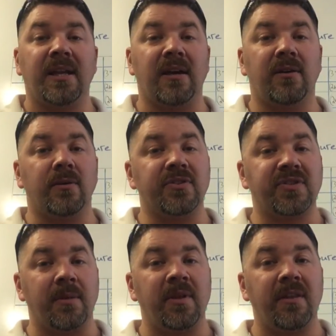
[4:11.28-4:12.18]
Now,
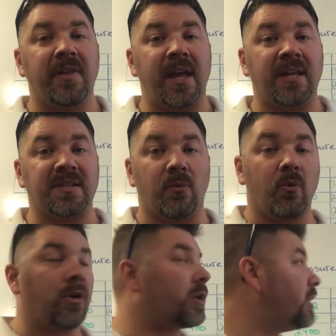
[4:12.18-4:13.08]
some of the things that
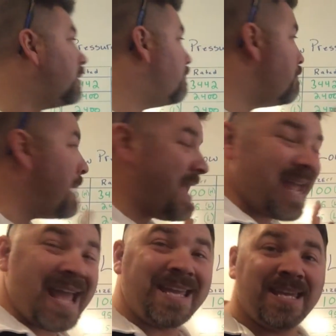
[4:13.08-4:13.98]
we're going to
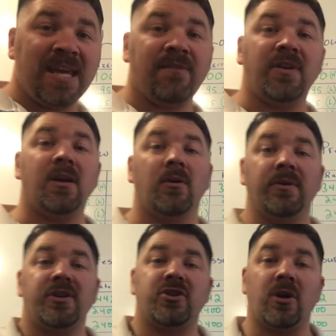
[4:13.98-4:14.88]
make a given
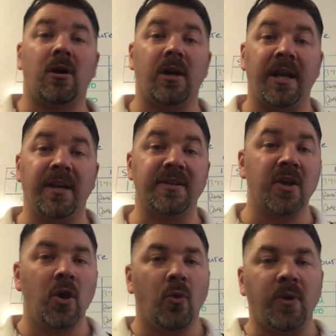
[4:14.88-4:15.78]
on this chart
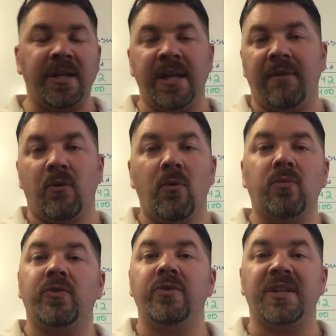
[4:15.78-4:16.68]
is we never
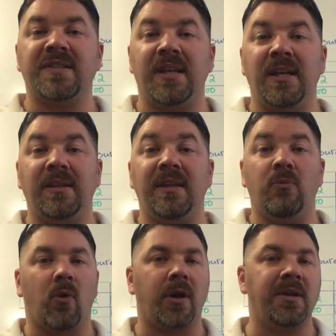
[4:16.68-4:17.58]
want to exceed the
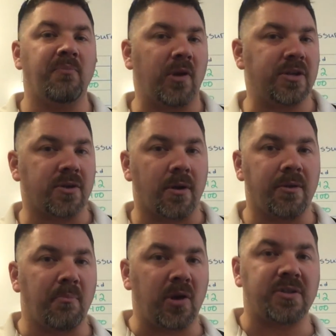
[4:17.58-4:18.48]
working pressure of
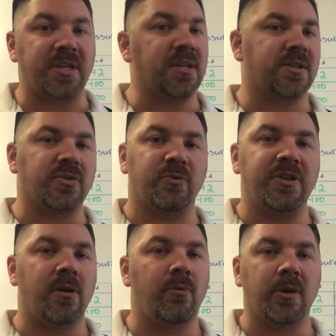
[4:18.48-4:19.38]
the burst disc, because we
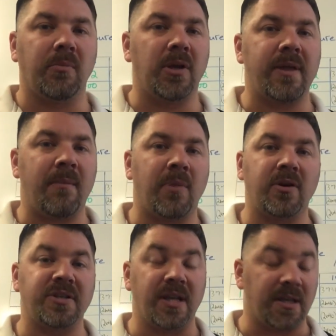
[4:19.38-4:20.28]
don't want to blow that
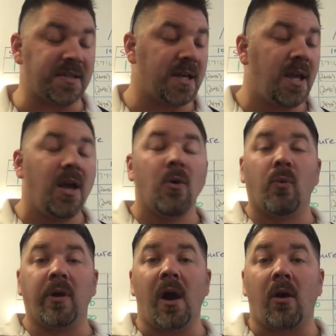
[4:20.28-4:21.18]
burst disc.
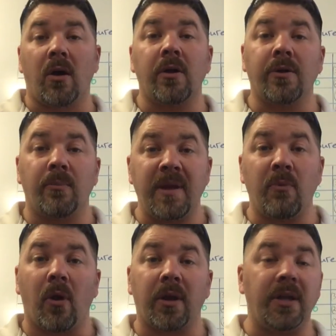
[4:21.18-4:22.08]
We are going to be
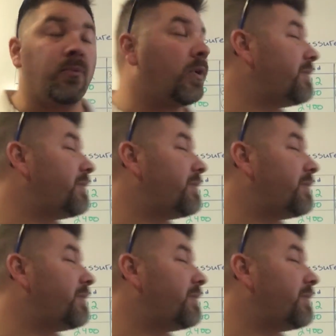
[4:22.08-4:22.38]
working